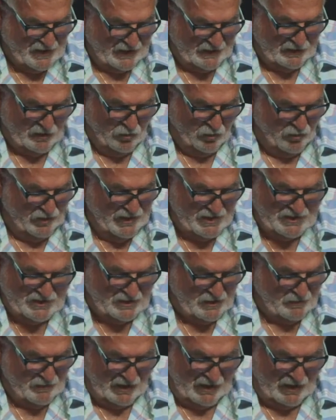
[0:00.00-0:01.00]
is not the
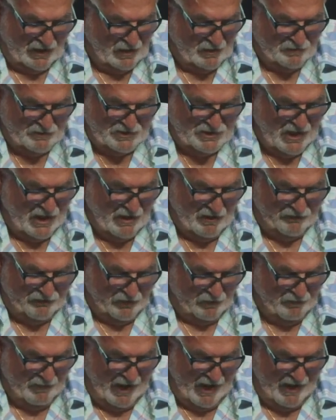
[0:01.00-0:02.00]
wisdom that comes
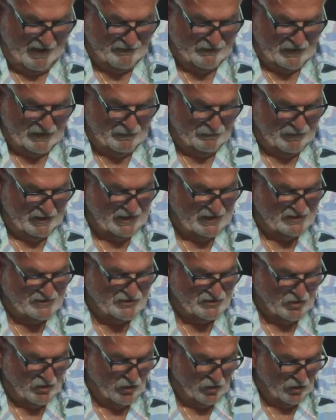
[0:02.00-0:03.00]
down from heaven, but
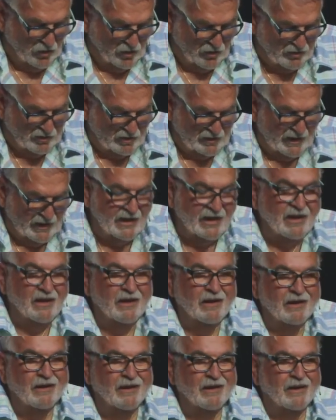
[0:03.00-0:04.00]
is
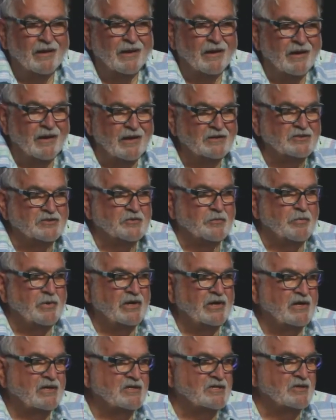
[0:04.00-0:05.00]
earthly,
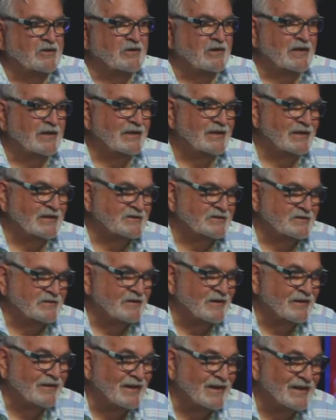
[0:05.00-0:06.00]
unspiritual, and
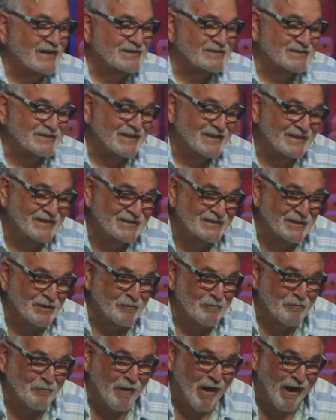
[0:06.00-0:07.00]
listen to this,
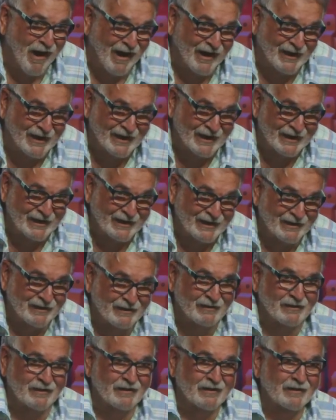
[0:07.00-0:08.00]

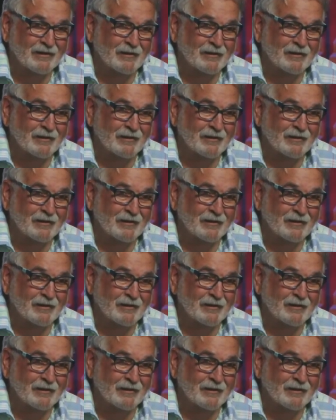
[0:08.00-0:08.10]
demonic.